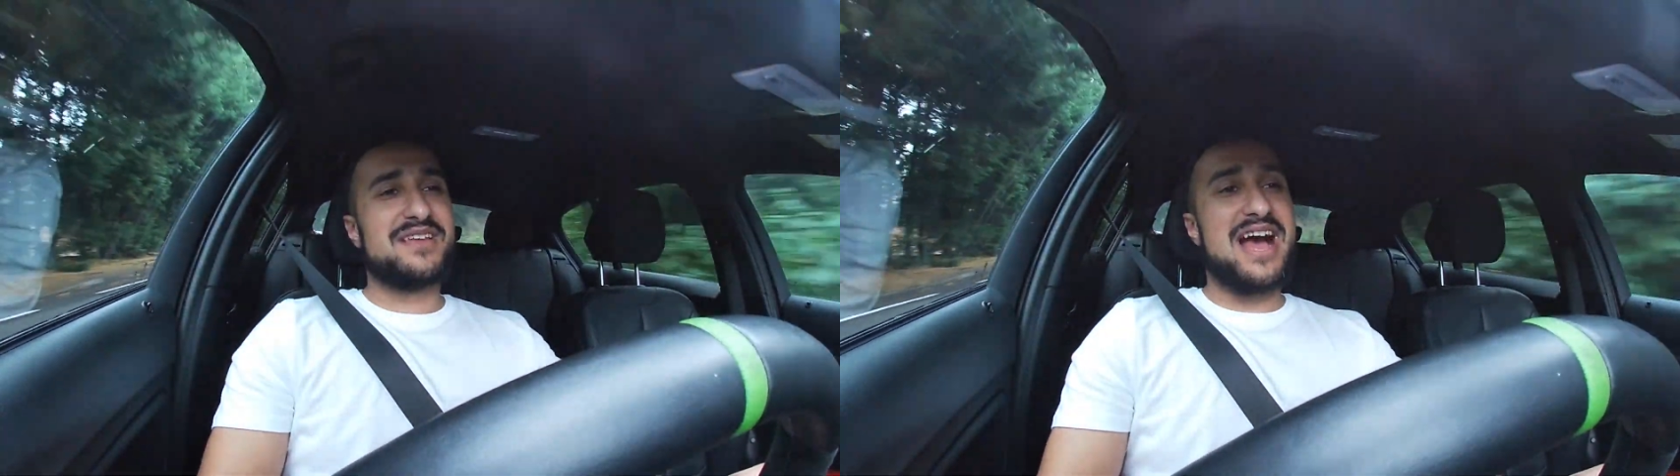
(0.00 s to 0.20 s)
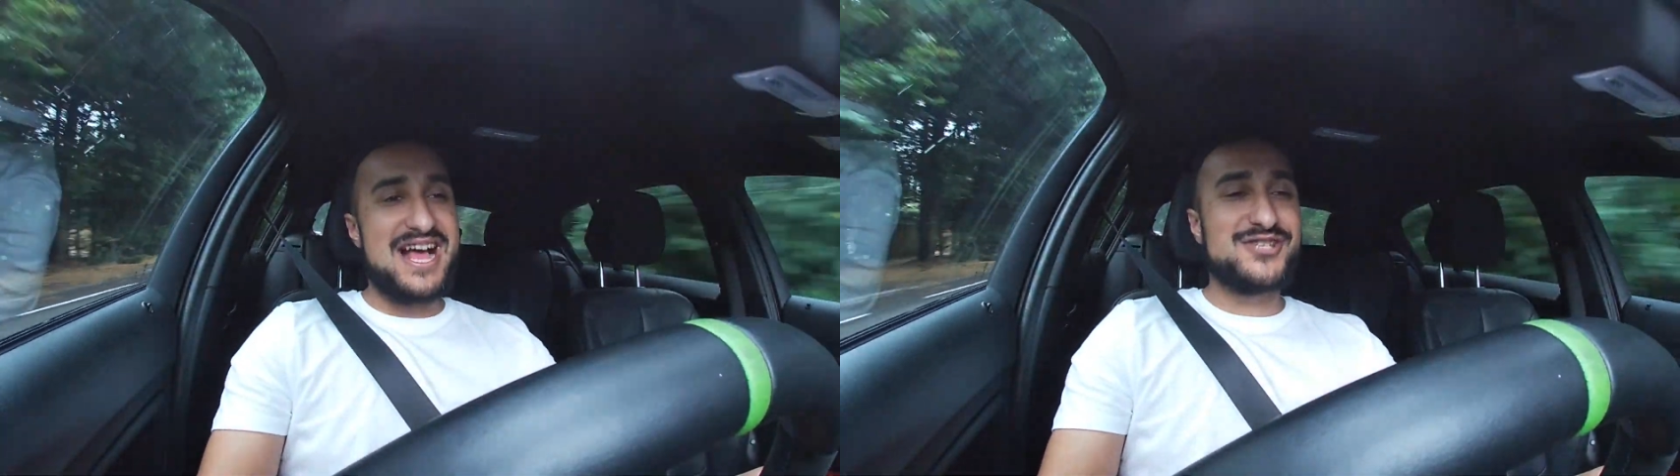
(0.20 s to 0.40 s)

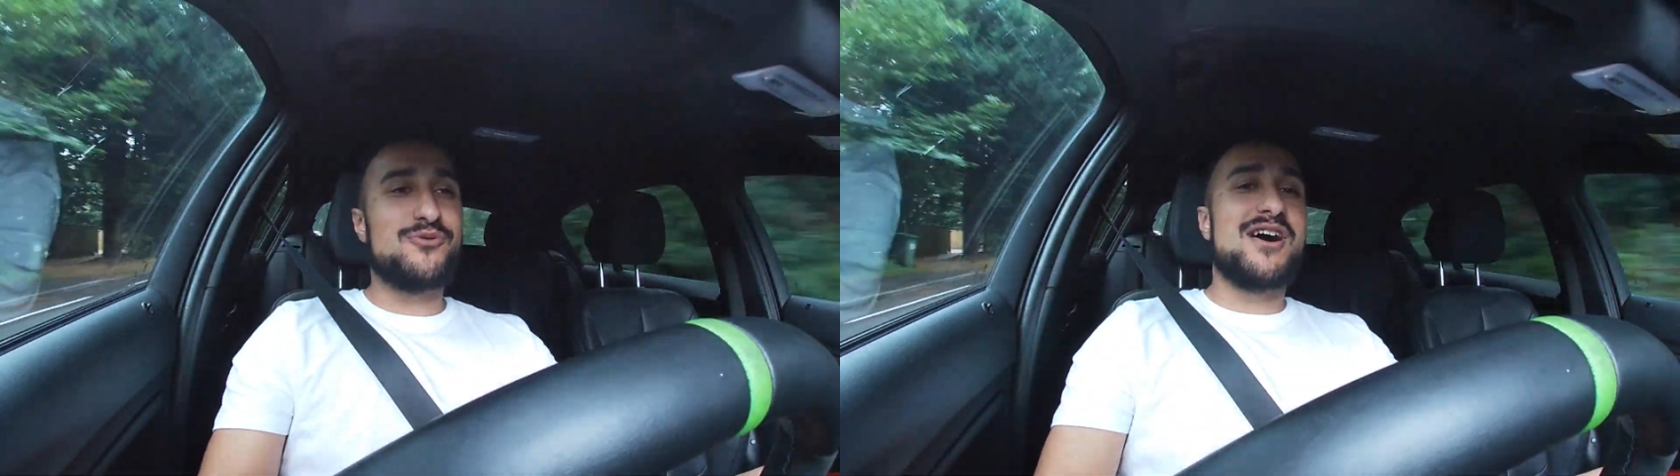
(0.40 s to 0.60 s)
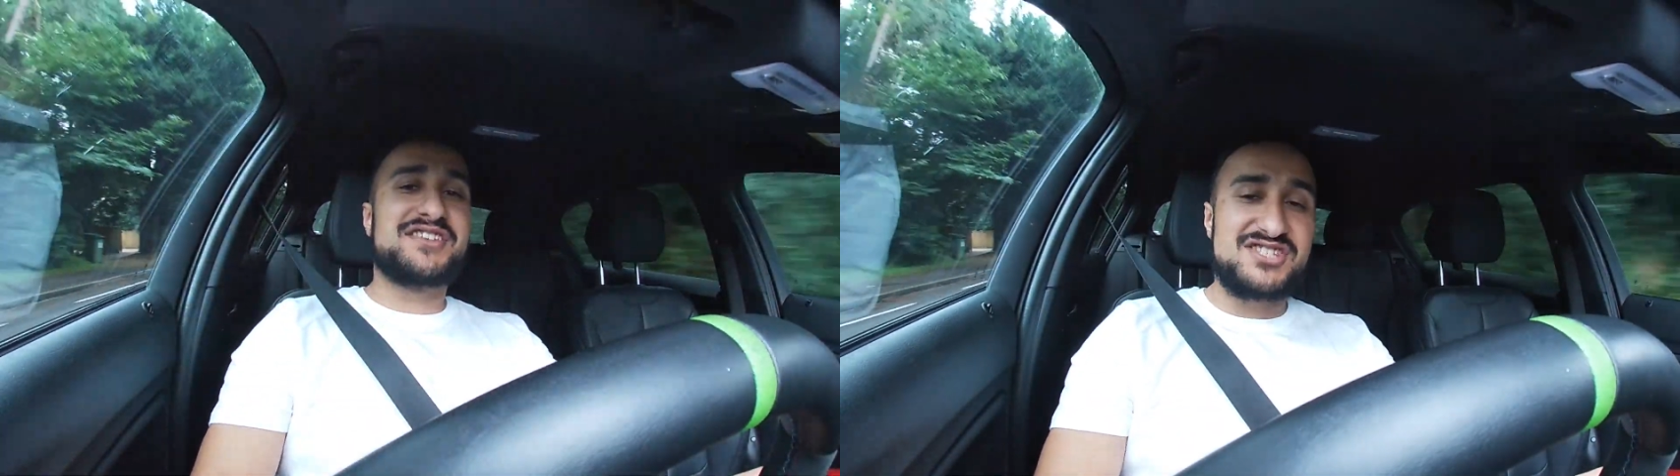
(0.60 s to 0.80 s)
That's
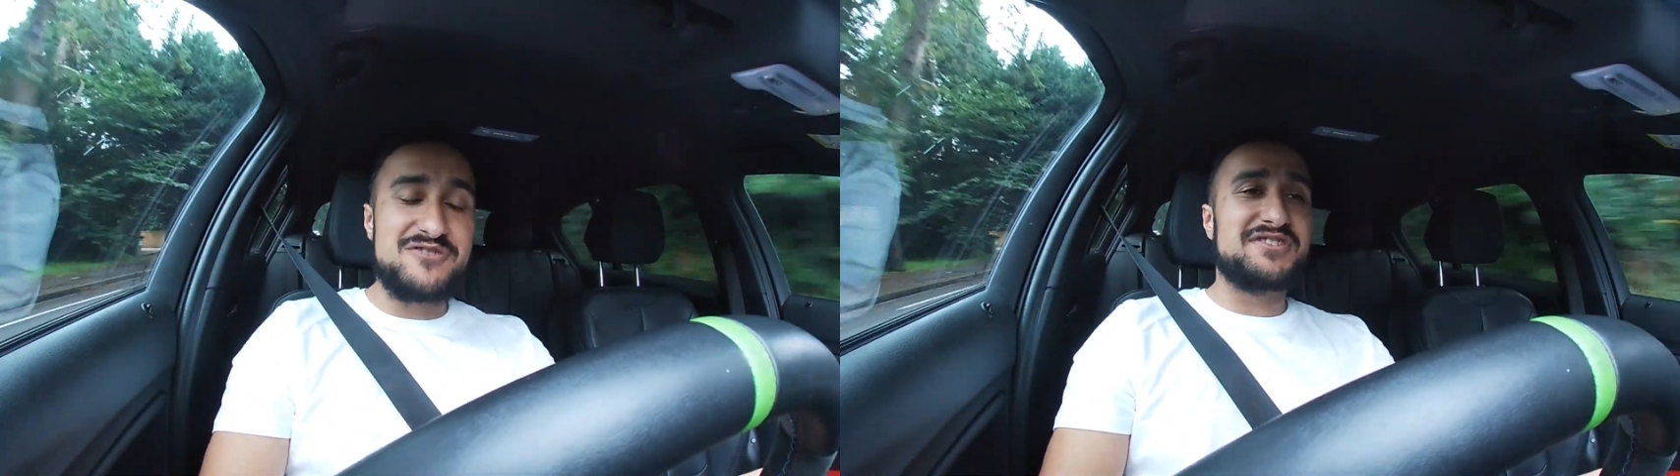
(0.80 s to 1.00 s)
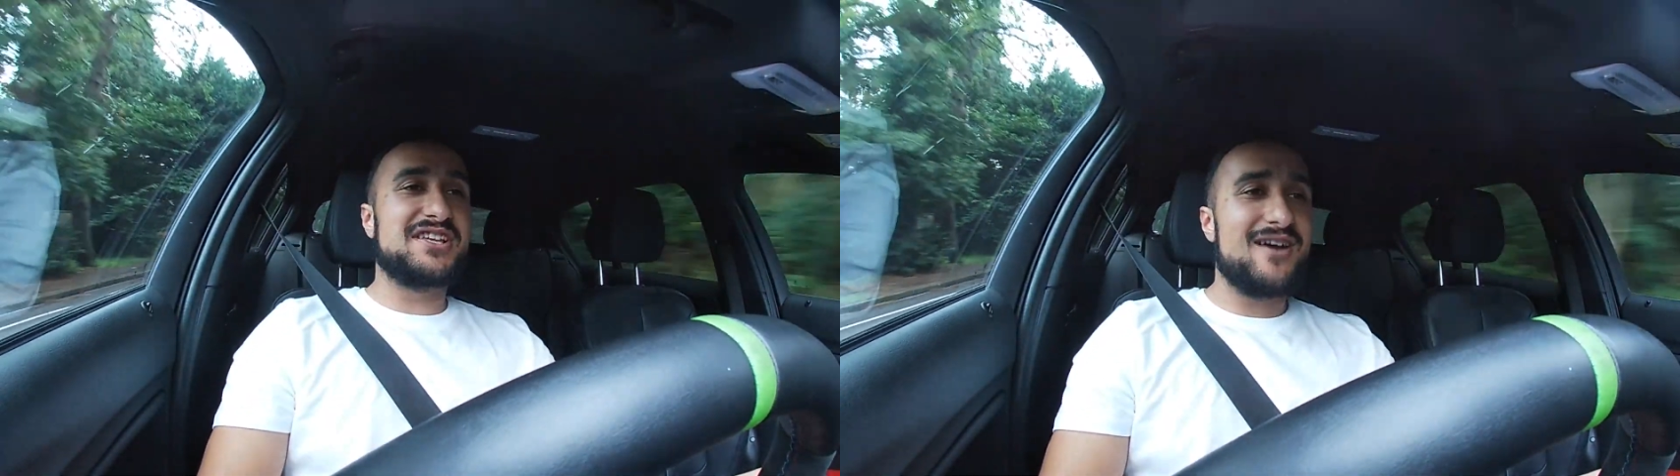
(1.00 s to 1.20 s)
what I
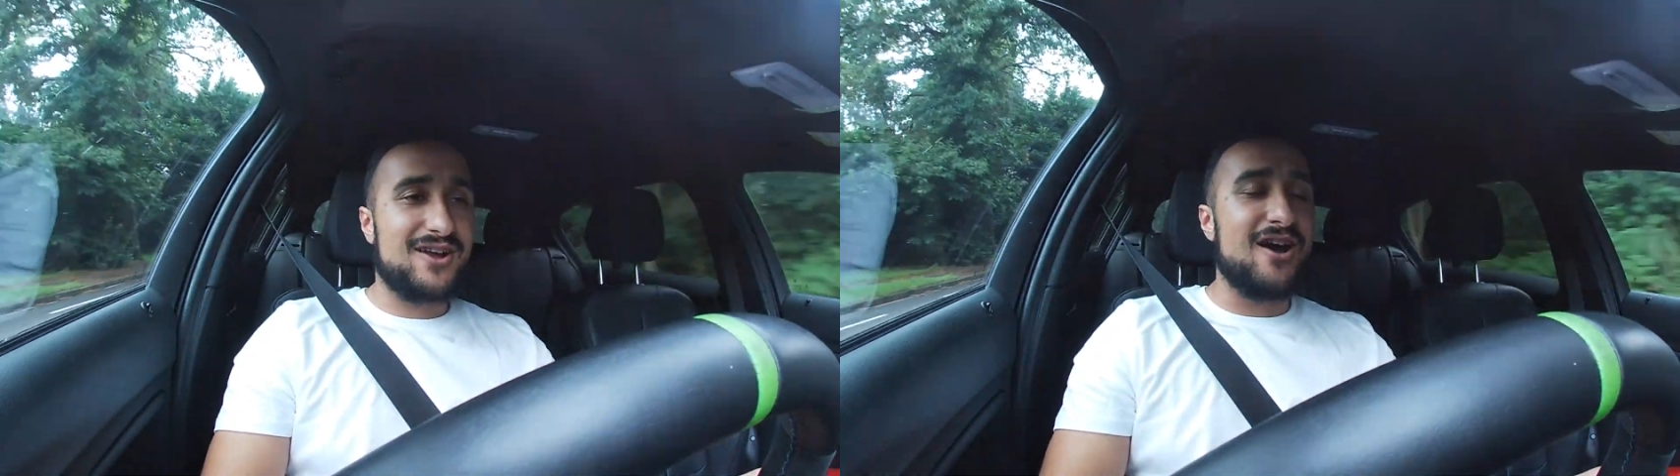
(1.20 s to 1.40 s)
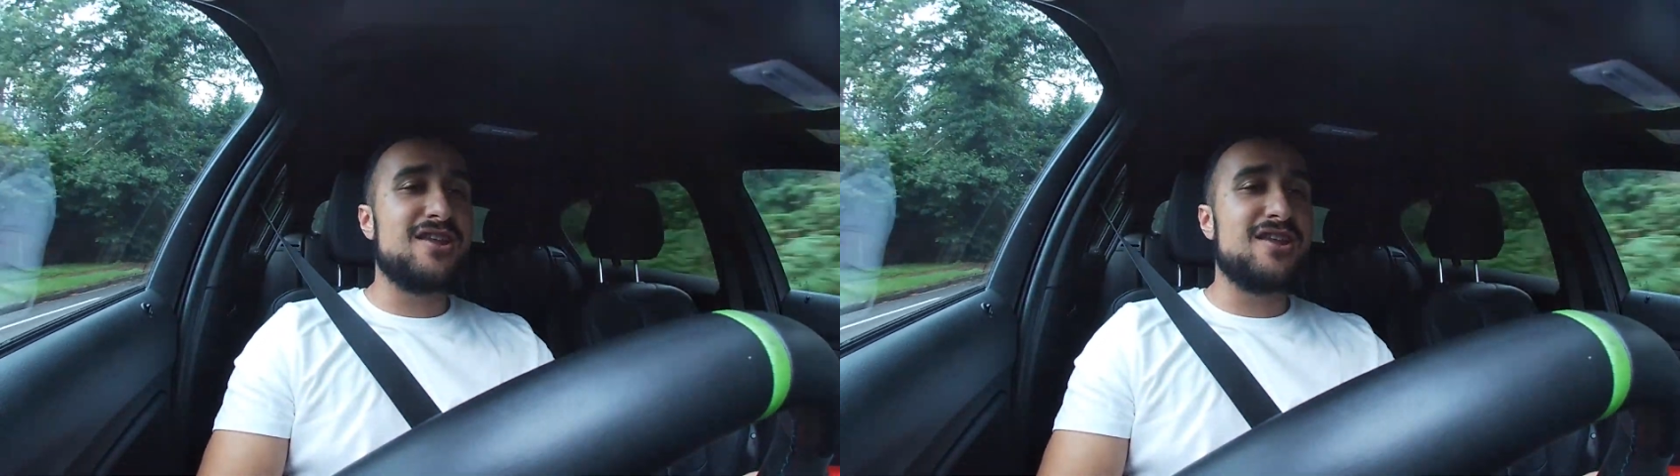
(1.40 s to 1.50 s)
seriously like.